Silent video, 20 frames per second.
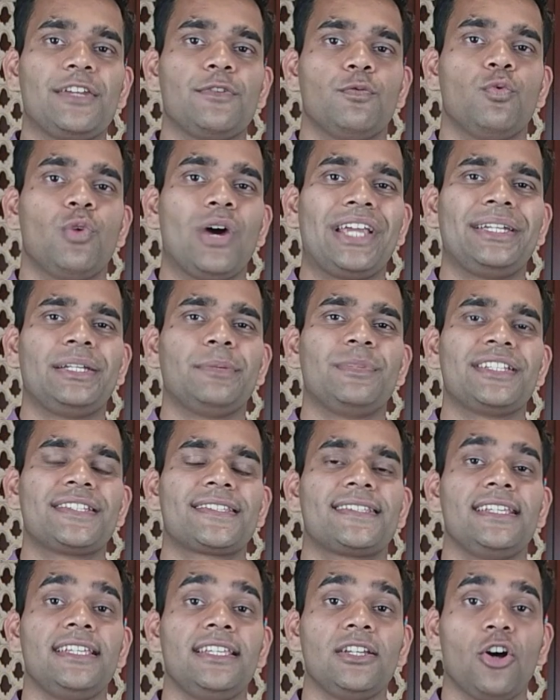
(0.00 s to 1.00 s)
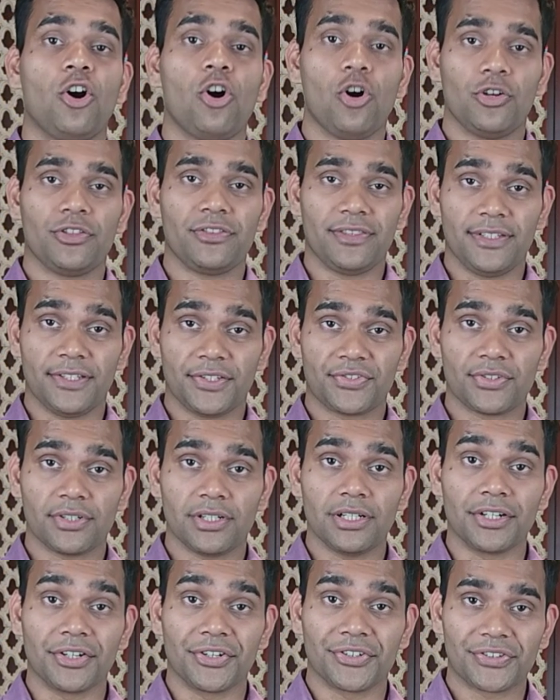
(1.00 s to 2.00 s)
in vitamin C on this
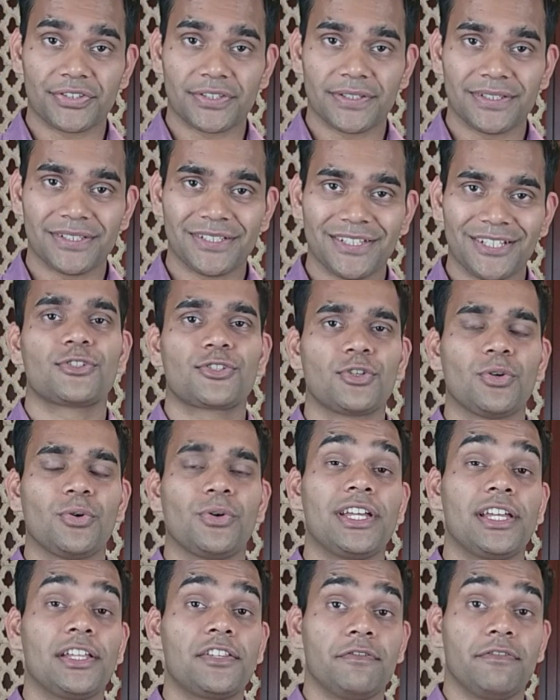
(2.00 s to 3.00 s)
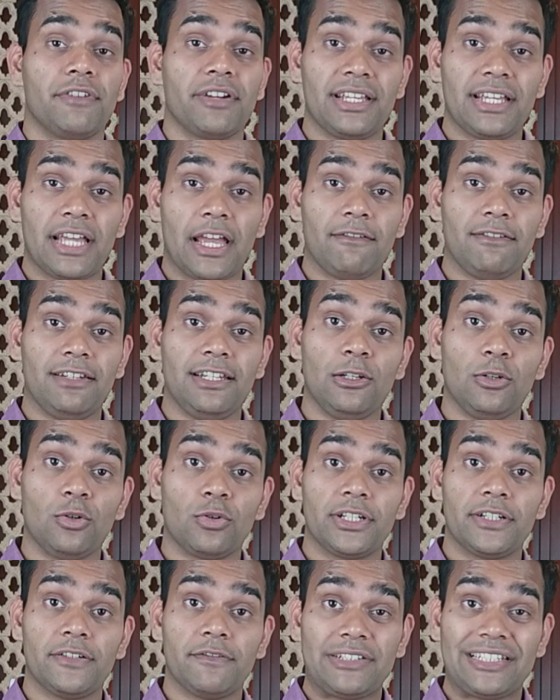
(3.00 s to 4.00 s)
earth. So it's very heavily
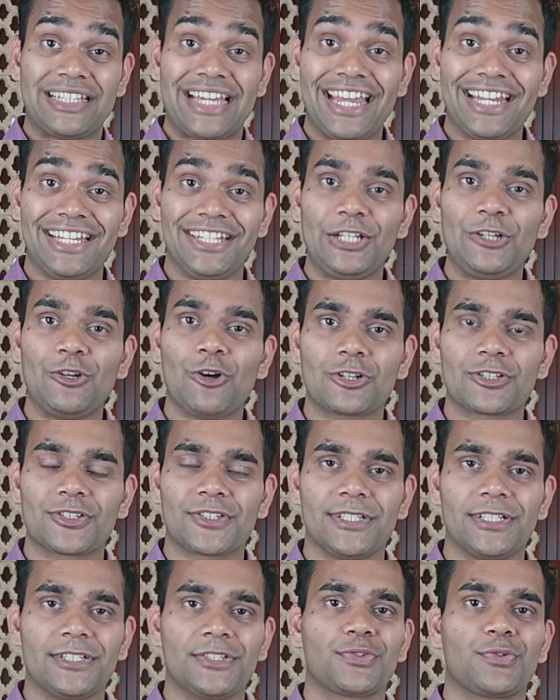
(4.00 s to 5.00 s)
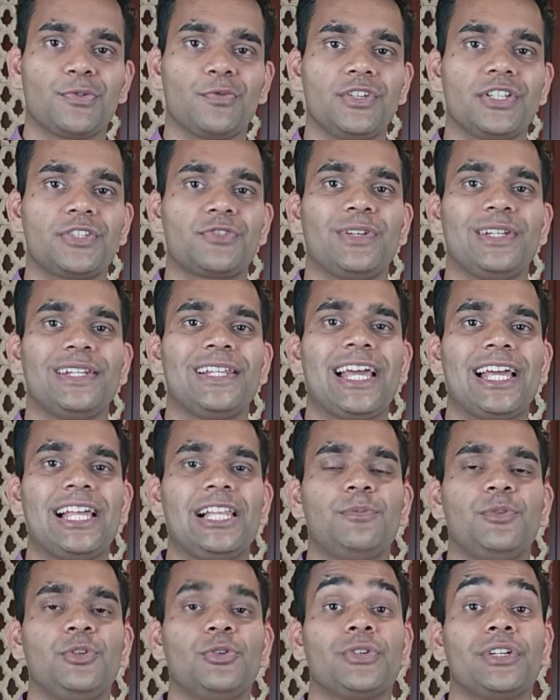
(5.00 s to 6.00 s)
loaded with antioxidants which will
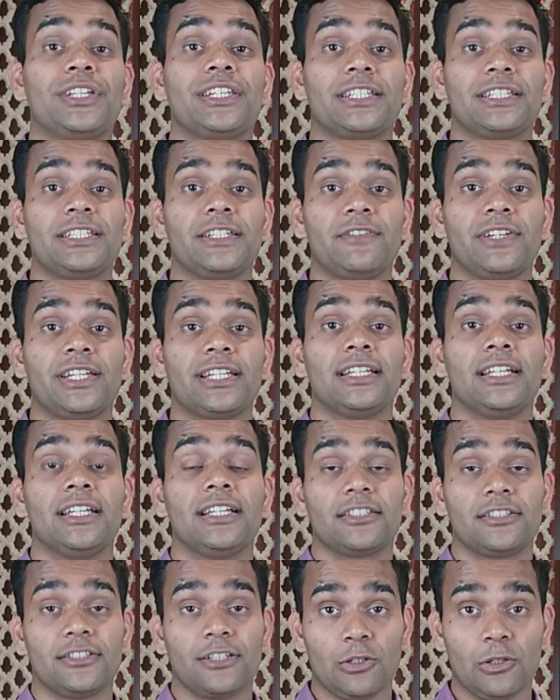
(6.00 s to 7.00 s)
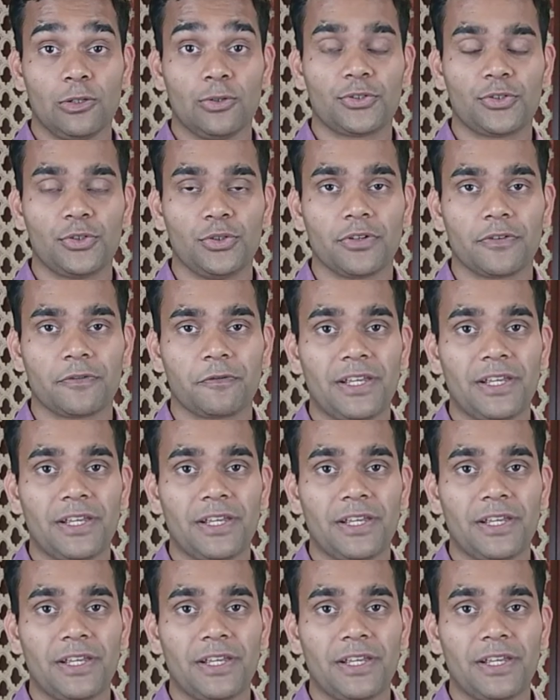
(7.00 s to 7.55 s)
help you in giving the glow to your